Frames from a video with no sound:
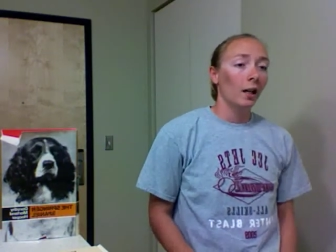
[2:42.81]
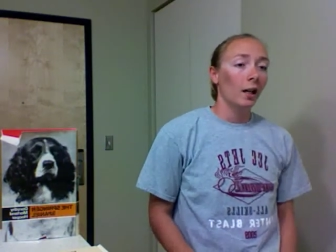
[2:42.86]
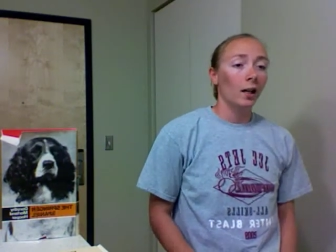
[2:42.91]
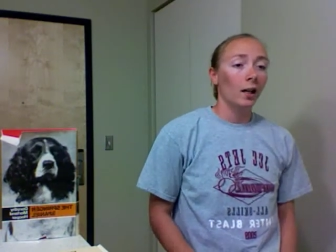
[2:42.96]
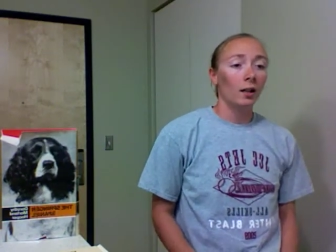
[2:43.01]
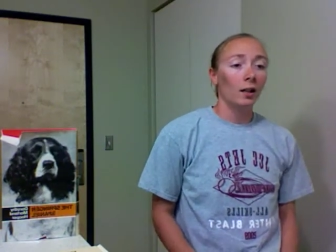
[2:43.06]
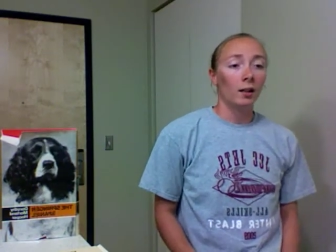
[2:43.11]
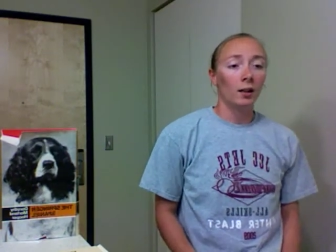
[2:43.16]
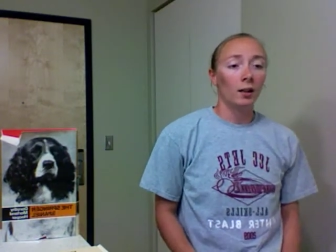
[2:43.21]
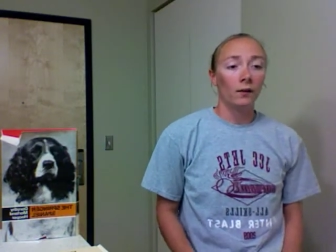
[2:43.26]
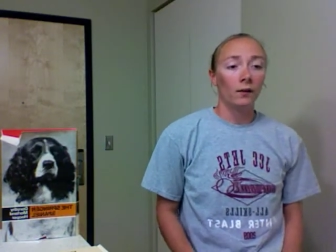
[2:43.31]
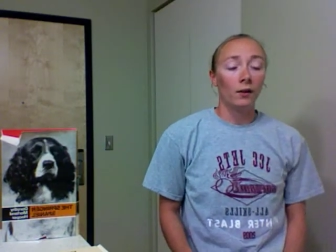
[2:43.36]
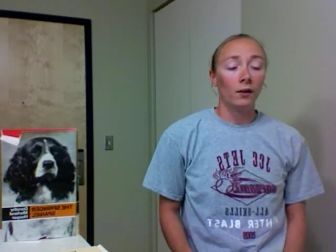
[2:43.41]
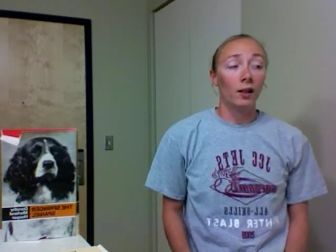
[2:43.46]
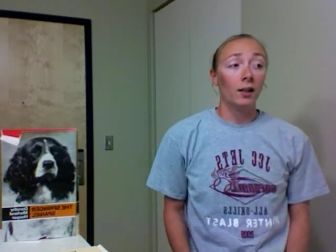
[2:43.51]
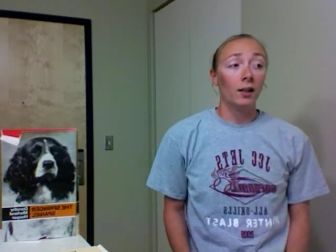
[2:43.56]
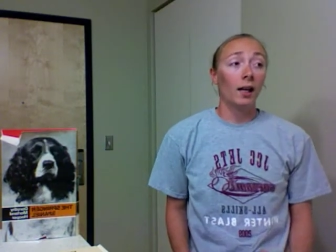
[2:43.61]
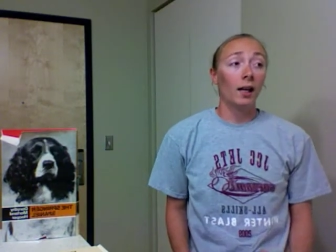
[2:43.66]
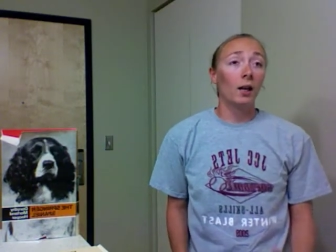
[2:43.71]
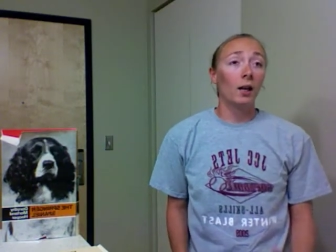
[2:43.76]
And if
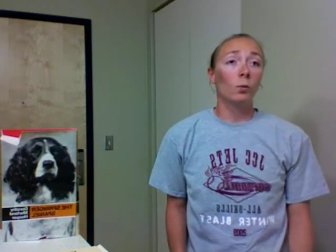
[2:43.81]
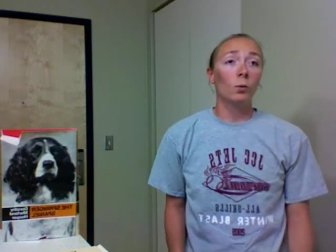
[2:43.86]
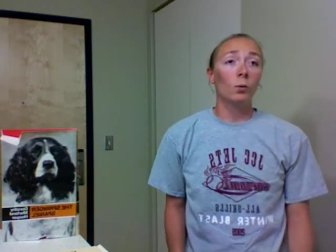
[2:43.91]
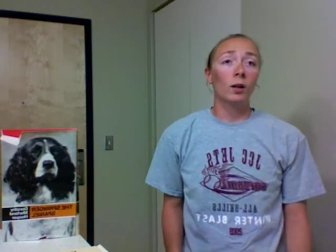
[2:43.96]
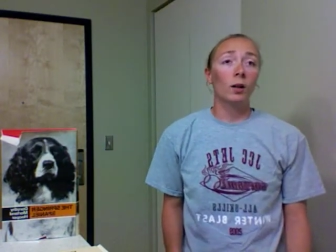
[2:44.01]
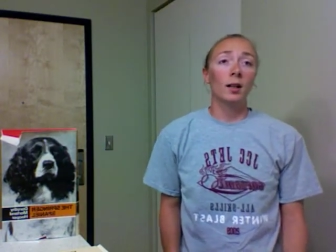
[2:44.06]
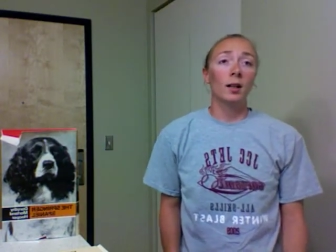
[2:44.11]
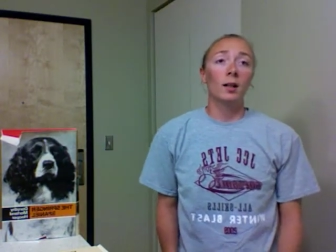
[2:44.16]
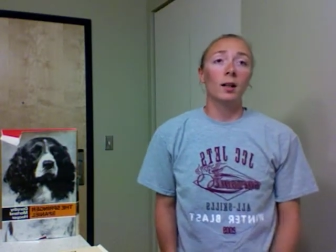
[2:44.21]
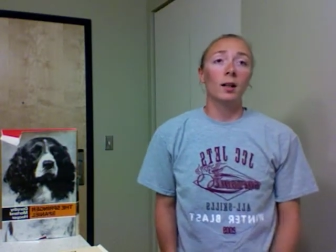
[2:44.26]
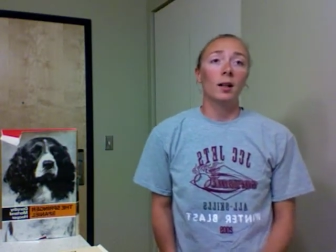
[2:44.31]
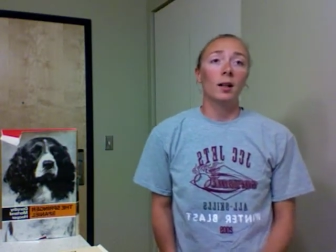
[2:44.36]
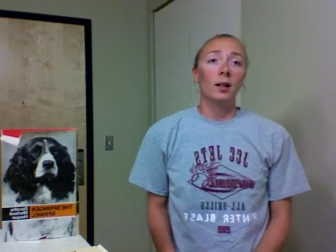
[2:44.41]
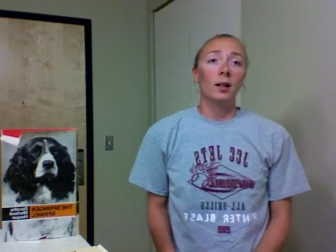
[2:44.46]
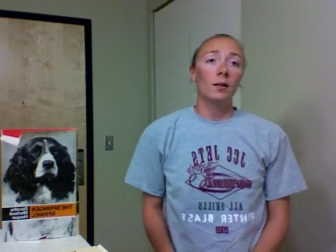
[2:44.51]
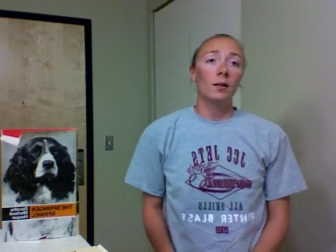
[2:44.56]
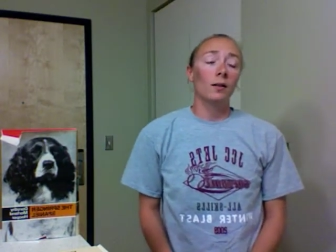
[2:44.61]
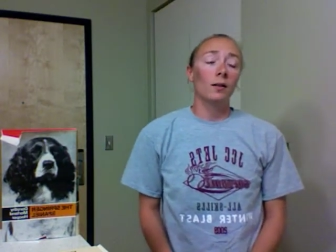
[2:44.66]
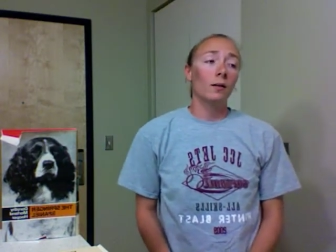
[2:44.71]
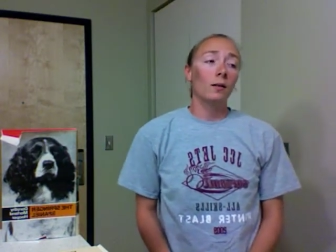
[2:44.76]
they gain weight,
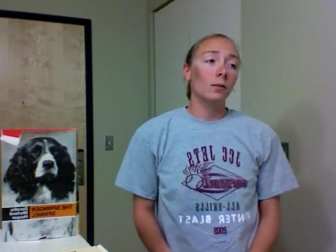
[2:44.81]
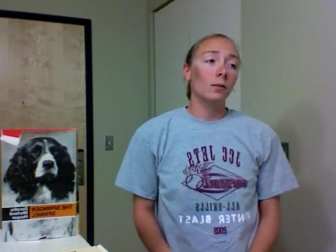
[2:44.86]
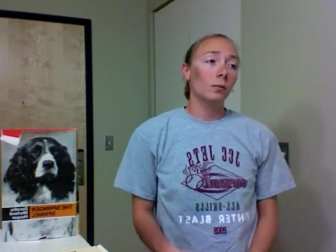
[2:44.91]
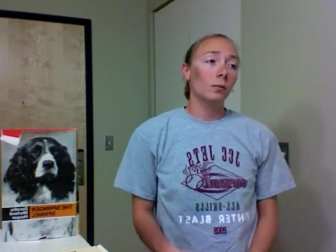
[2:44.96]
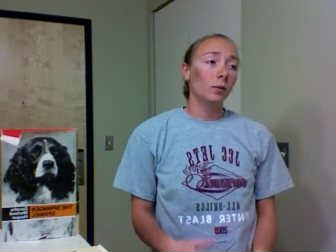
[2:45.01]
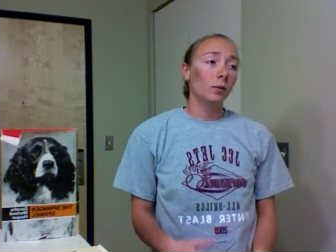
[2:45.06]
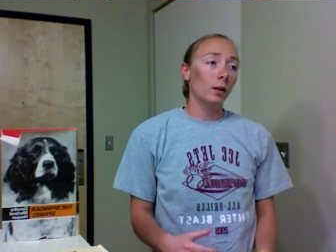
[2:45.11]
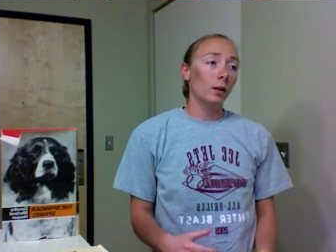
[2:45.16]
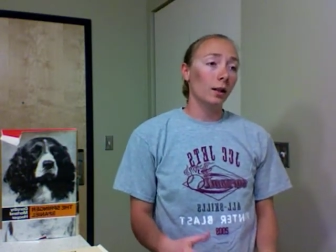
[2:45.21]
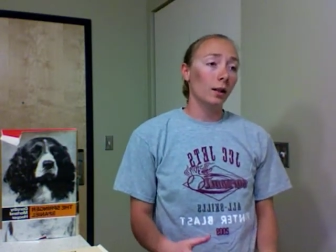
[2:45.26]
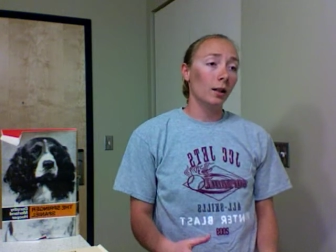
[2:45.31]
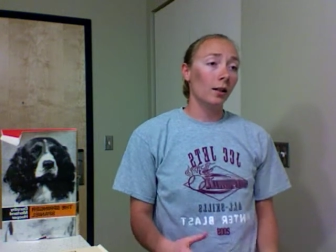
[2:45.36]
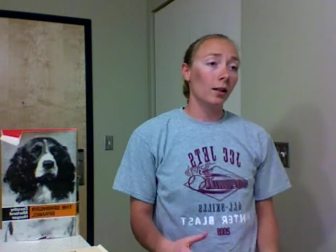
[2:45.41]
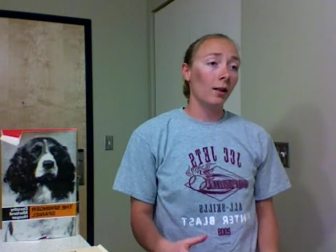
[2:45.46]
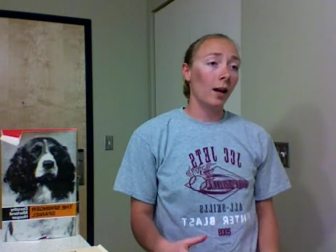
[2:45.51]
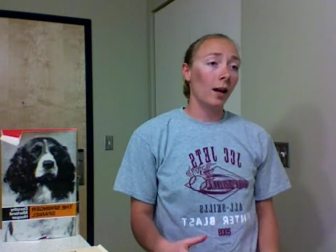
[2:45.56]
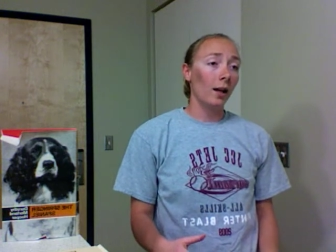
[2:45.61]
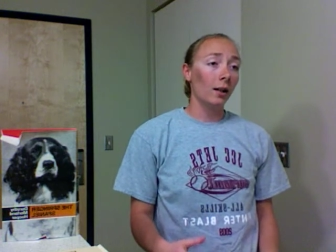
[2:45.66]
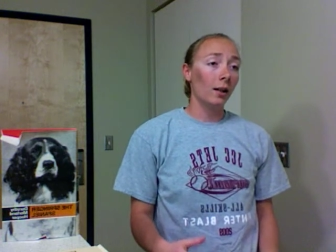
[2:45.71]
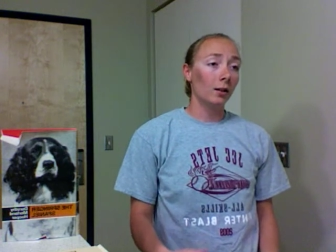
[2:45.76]
that,
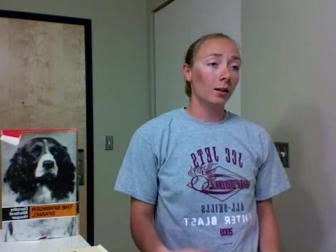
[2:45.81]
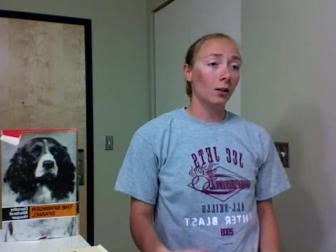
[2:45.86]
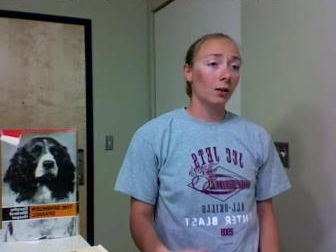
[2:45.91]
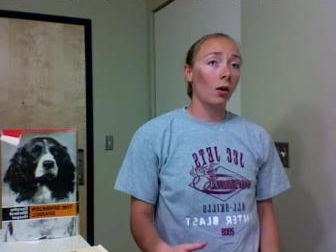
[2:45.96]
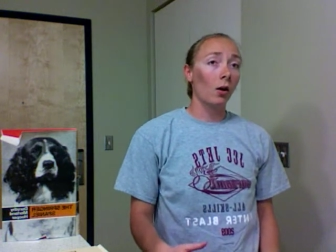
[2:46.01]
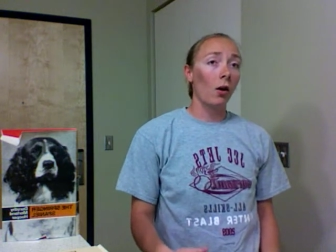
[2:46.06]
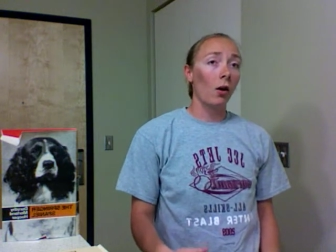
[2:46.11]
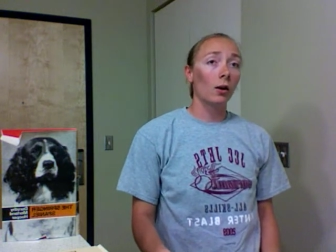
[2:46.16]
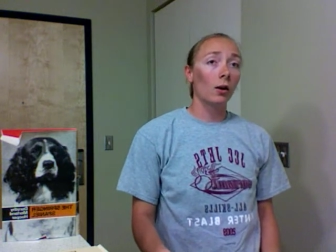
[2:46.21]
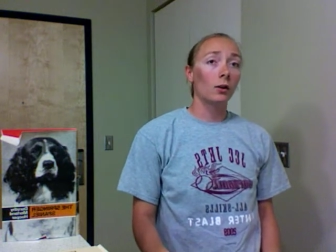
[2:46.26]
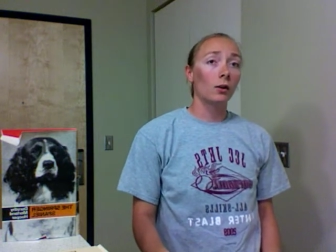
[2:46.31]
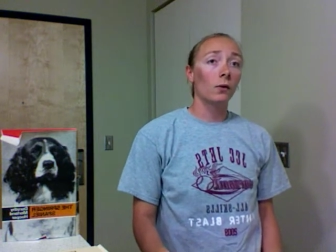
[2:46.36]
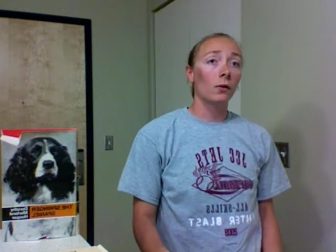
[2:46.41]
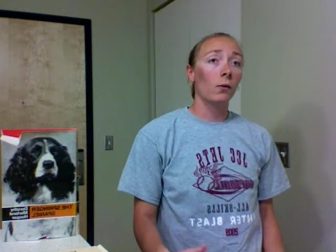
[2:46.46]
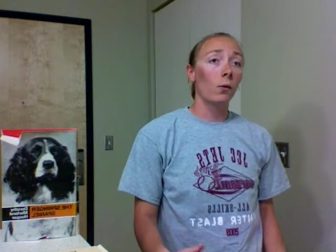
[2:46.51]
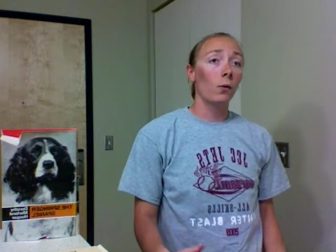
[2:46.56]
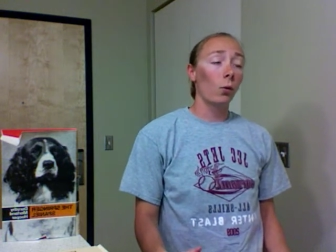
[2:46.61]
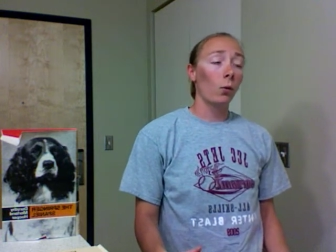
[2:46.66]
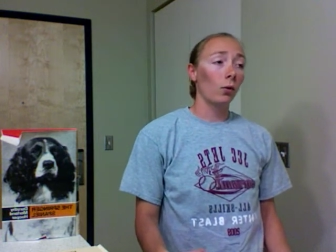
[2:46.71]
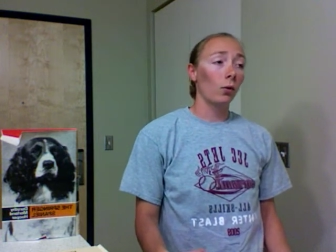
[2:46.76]
that is a cause
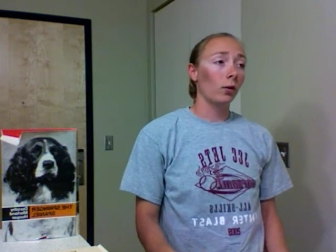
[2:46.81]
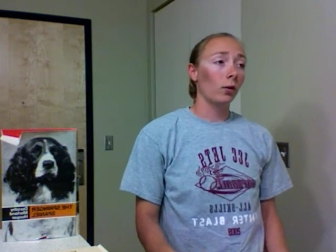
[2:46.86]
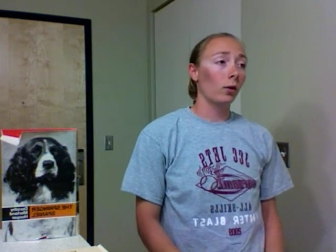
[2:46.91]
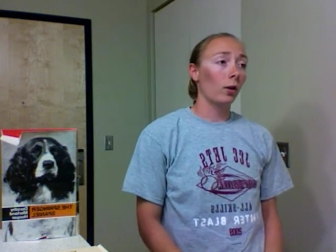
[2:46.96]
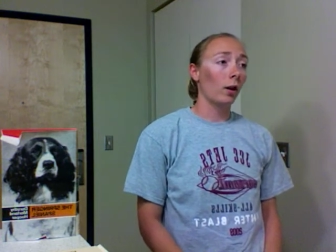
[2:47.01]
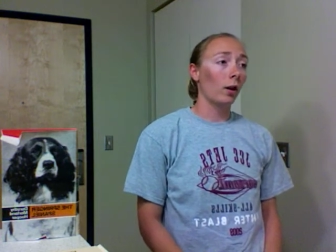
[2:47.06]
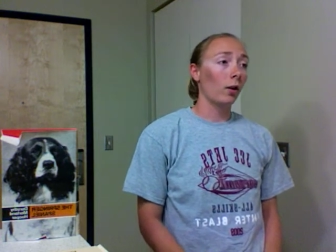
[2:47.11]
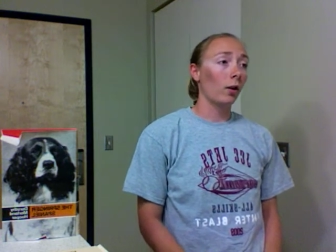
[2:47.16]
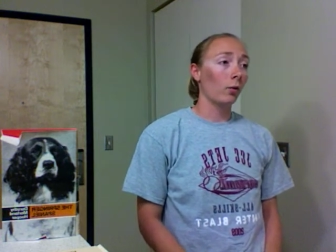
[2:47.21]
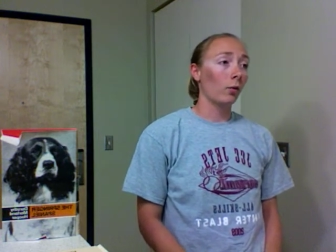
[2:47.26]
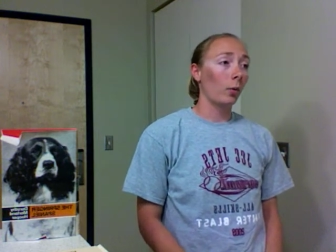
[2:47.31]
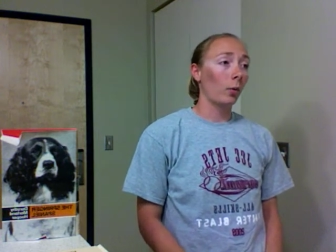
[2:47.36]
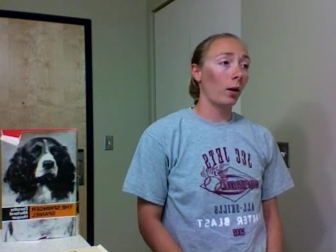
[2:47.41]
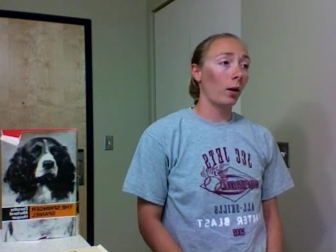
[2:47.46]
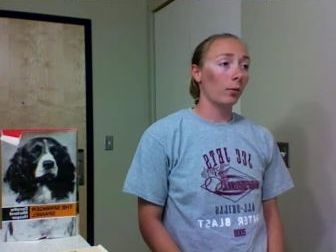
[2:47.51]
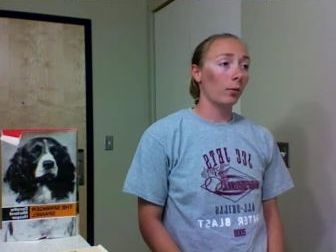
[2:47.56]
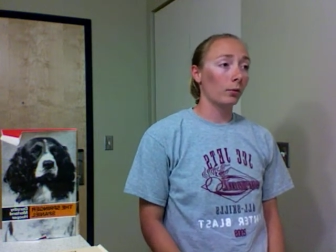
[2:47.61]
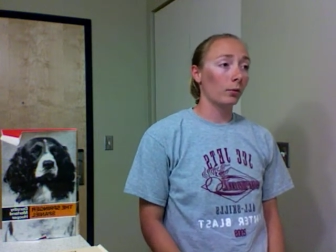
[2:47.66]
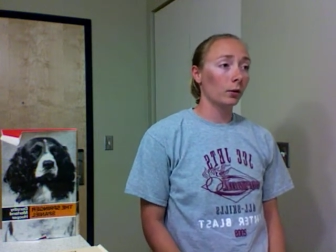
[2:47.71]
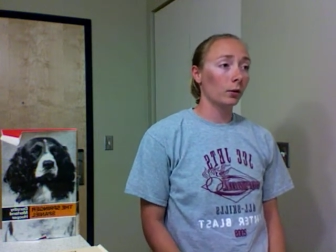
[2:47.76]
for their health
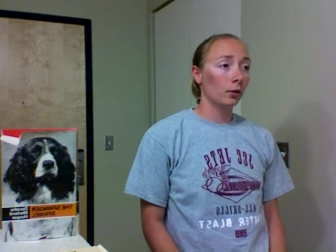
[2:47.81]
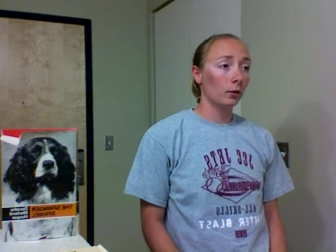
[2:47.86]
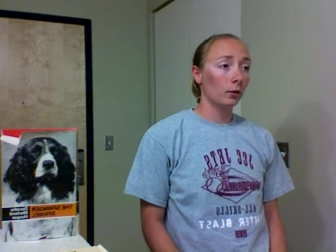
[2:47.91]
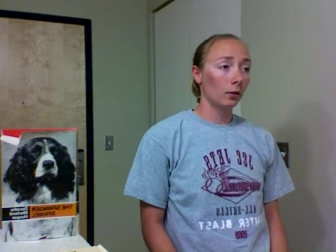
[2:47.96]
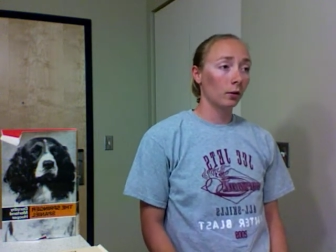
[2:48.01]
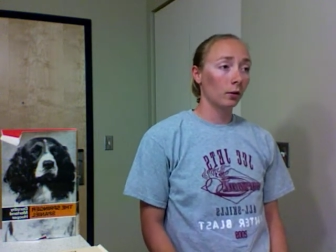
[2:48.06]
problems.